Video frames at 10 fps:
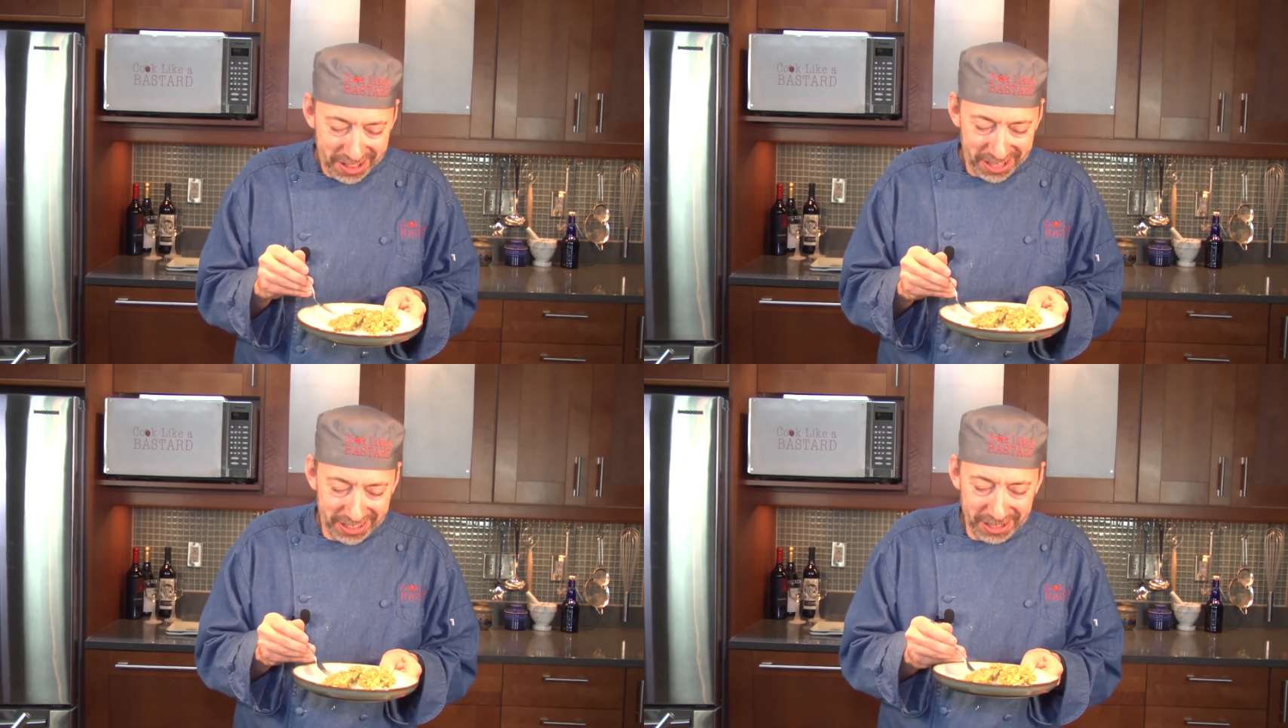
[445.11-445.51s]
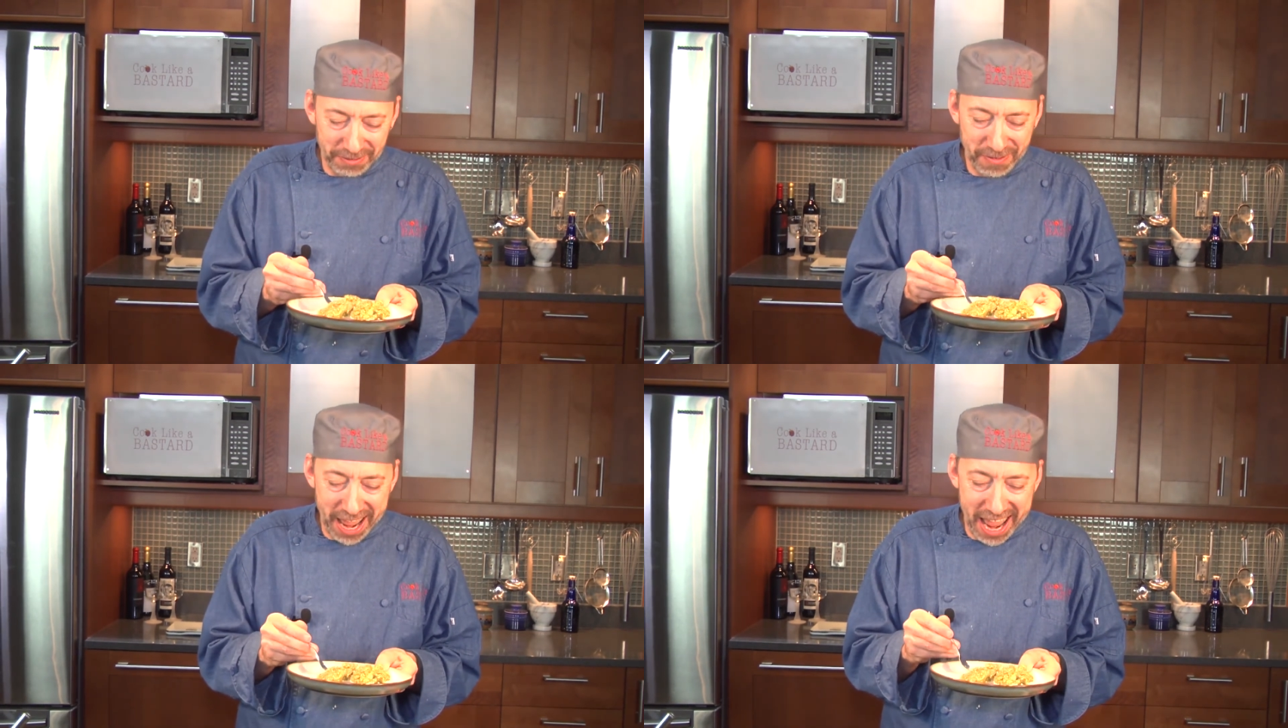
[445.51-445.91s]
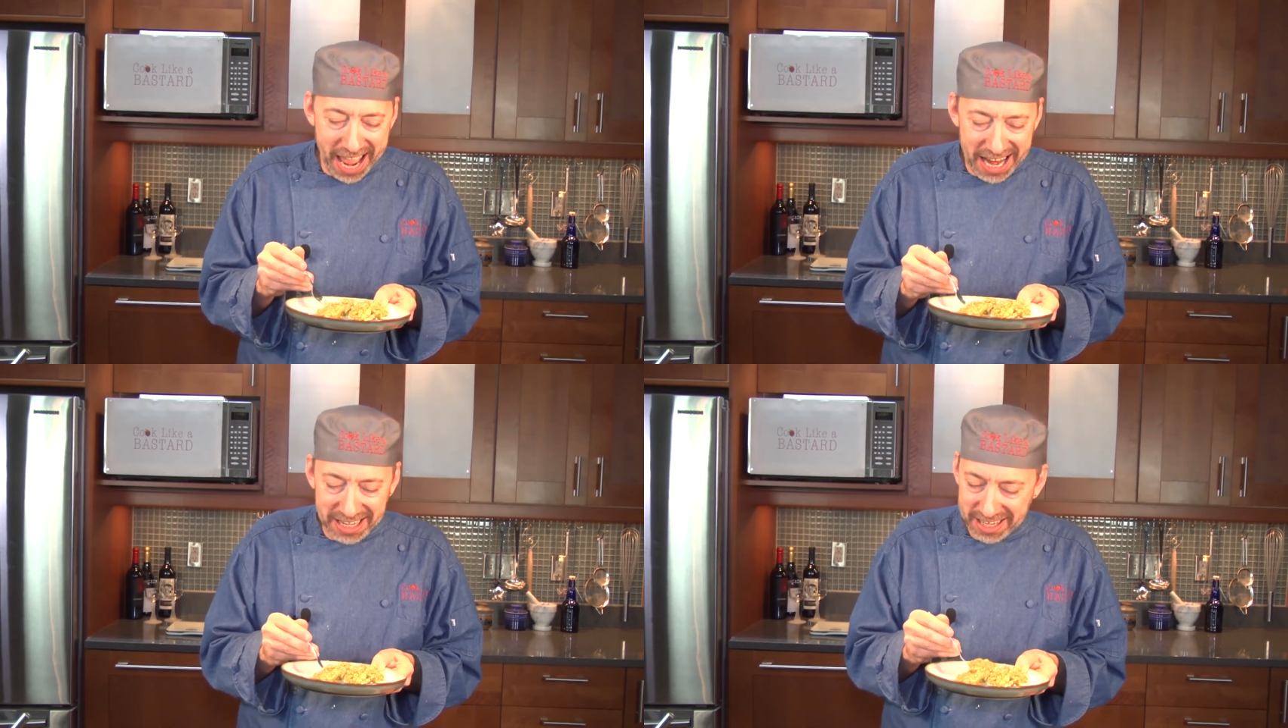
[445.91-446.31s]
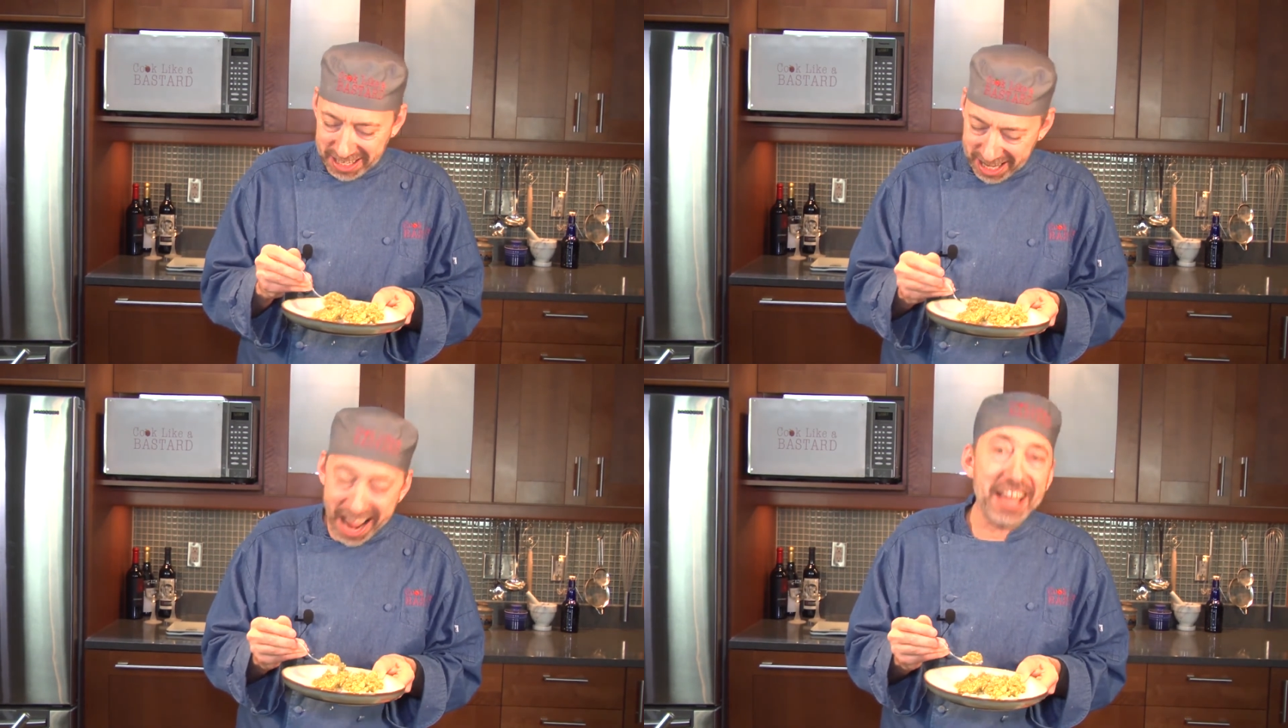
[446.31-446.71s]
This is
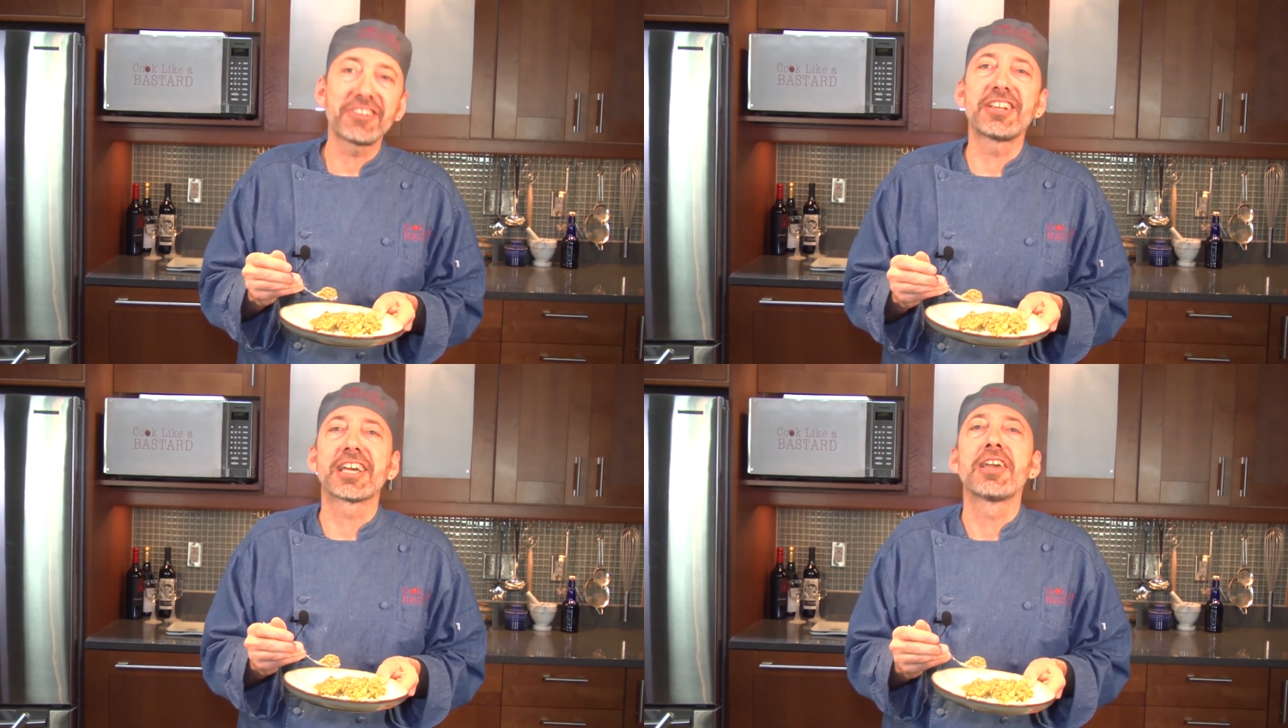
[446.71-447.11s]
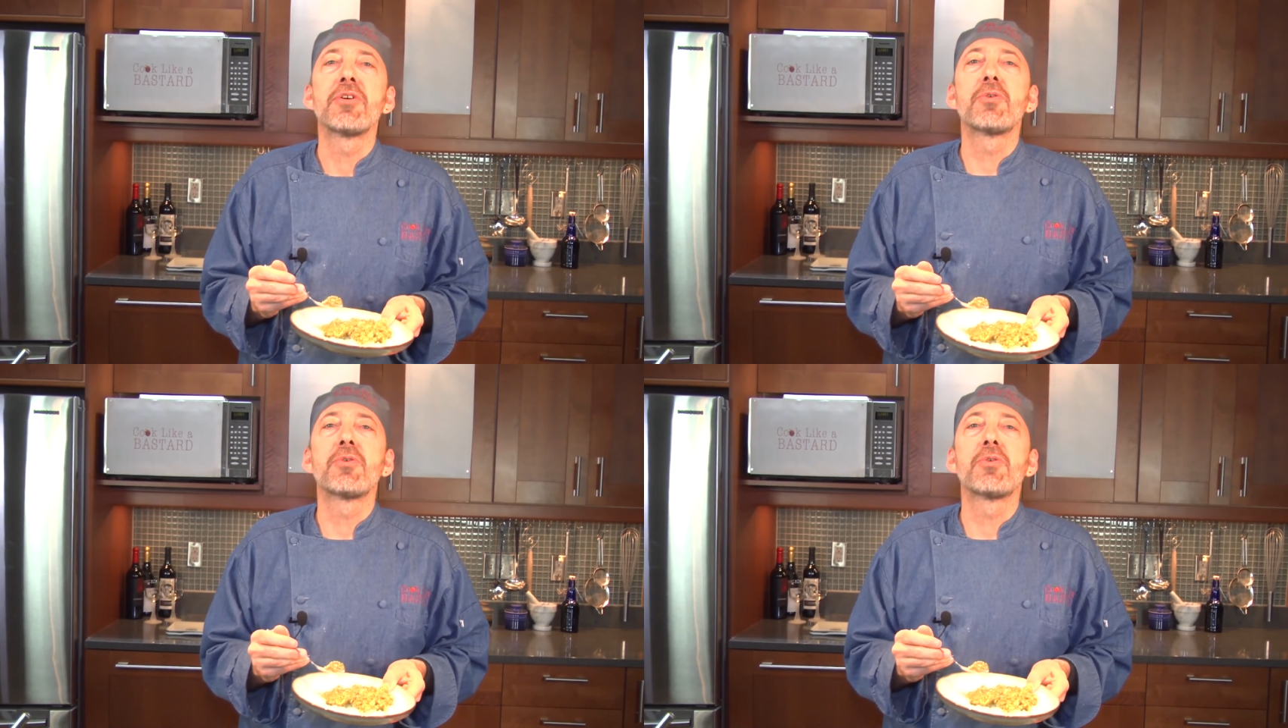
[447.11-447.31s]
fantastic.